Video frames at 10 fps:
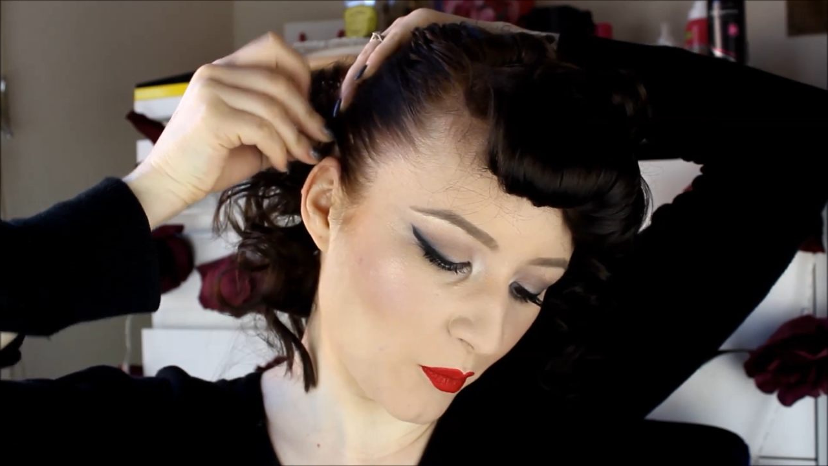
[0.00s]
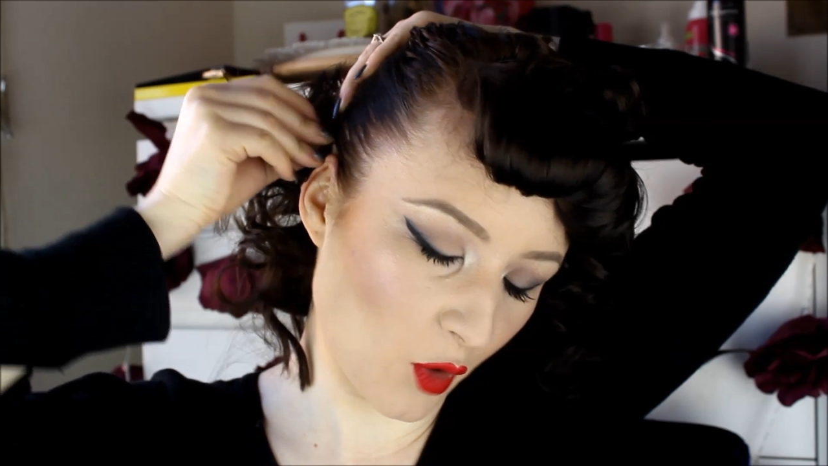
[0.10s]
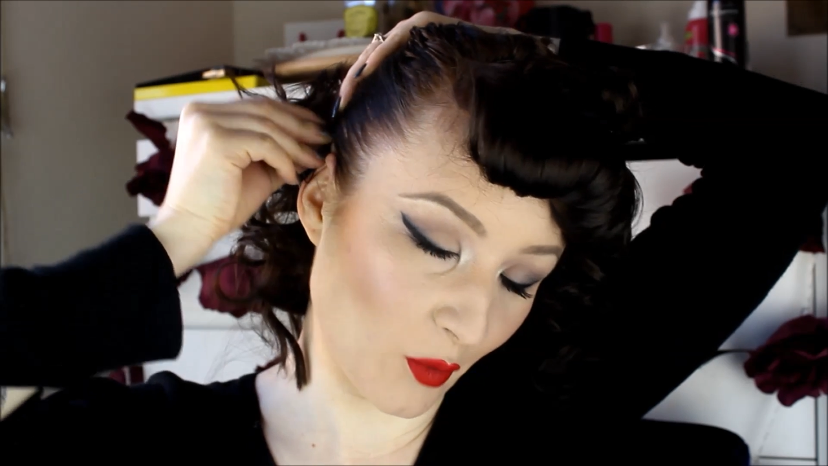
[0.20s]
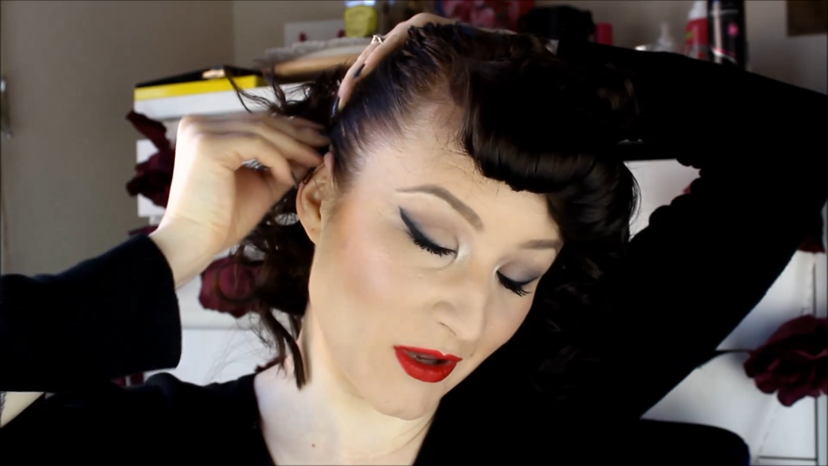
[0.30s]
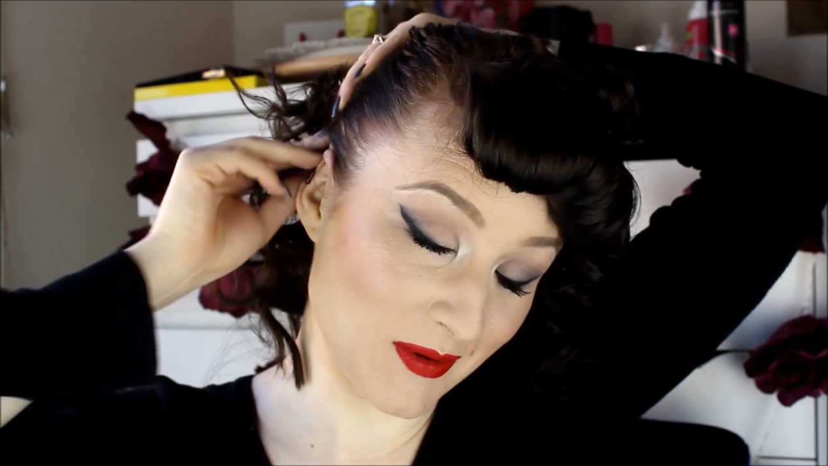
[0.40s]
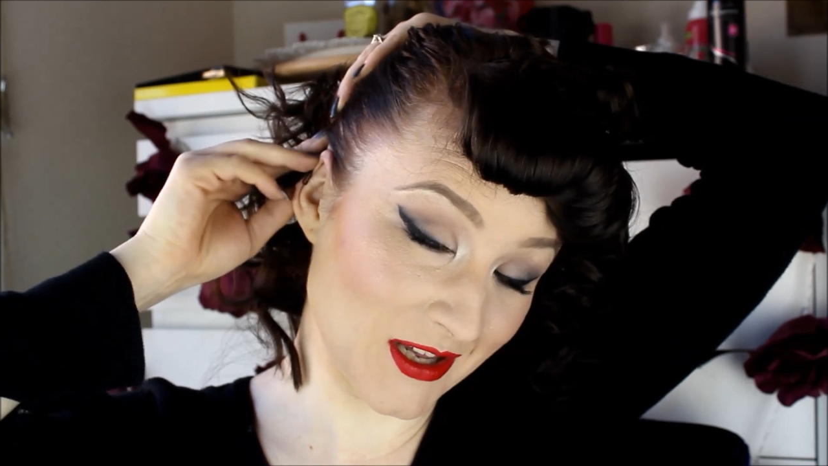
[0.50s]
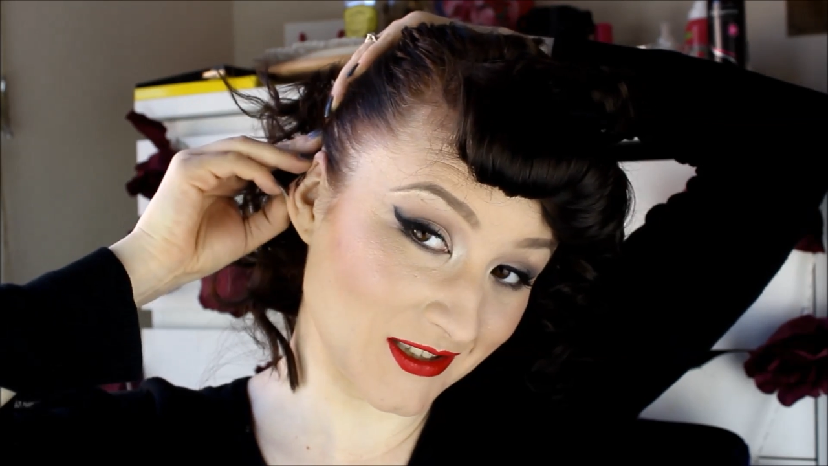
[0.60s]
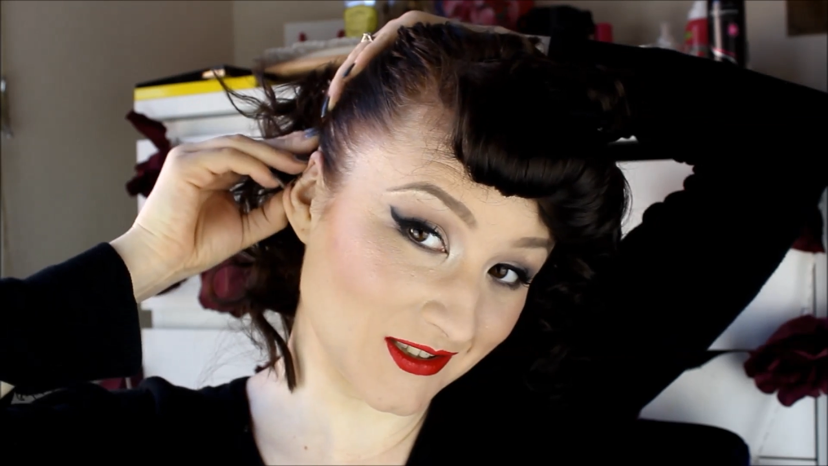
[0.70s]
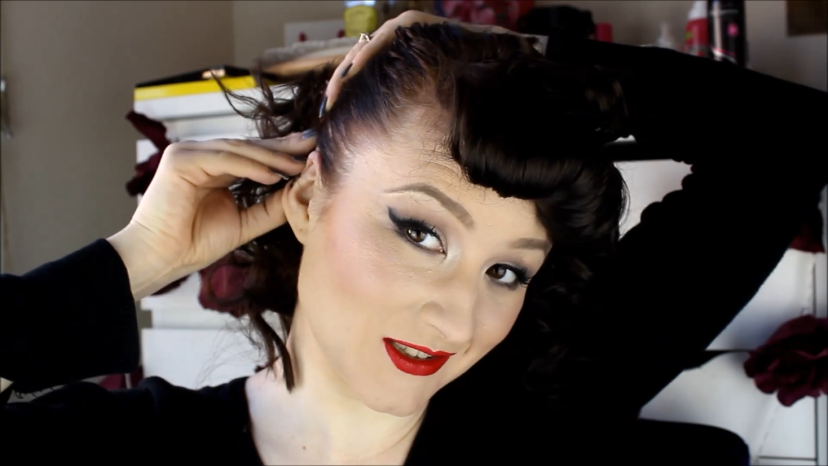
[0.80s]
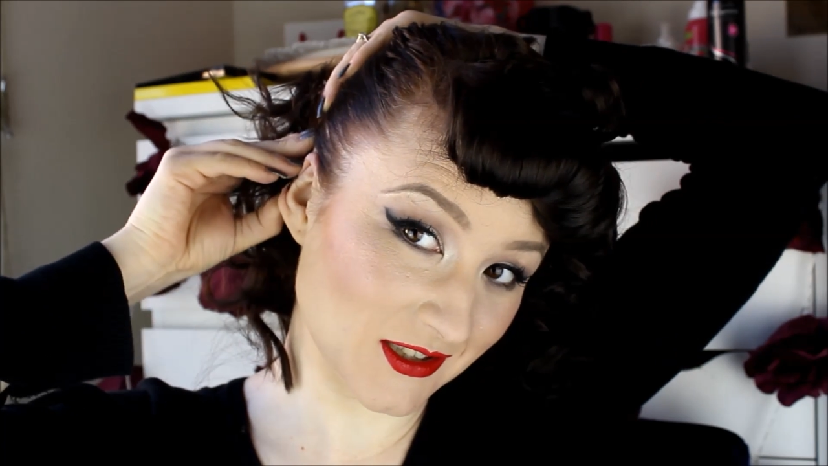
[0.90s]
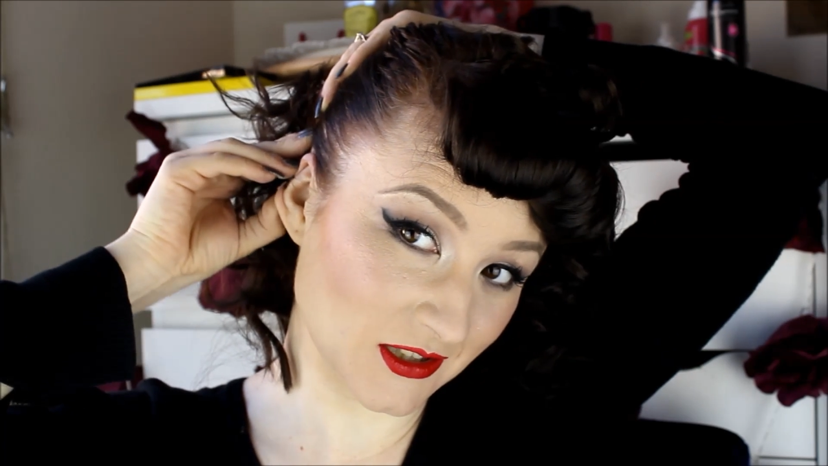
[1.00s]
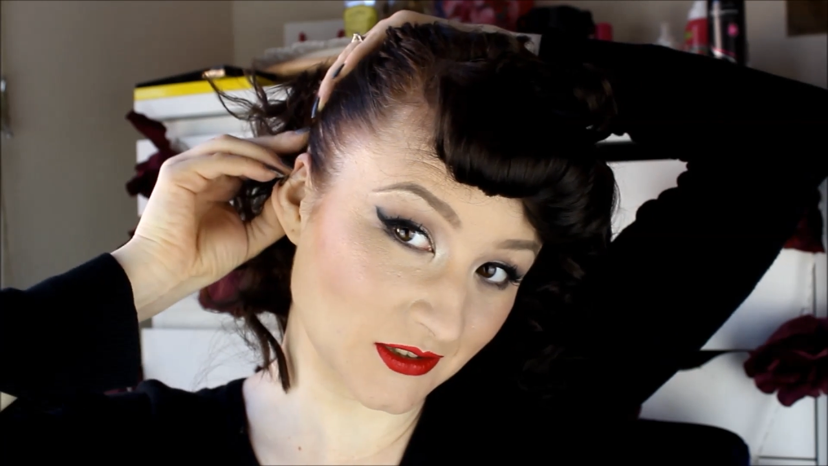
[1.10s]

bobby pins